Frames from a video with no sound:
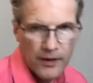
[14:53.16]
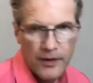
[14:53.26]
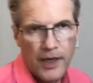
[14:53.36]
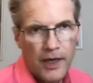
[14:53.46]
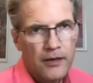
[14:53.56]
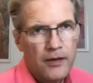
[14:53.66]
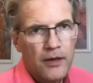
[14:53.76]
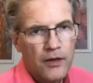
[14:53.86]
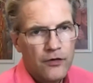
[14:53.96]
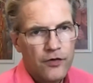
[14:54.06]
Yeah,
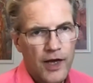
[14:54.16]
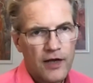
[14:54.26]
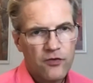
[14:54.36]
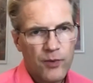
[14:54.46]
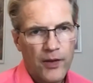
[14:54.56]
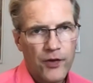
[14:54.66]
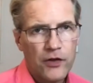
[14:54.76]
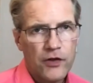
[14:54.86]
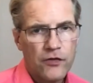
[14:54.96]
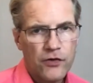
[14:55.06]
so that's one thing you
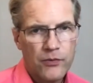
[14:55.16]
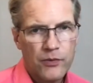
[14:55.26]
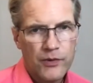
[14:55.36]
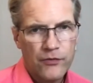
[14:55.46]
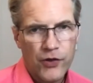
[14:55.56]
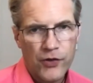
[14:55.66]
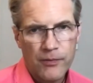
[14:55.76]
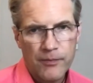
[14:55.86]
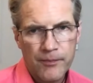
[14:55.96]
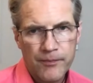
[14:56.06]
can do with the rhythm.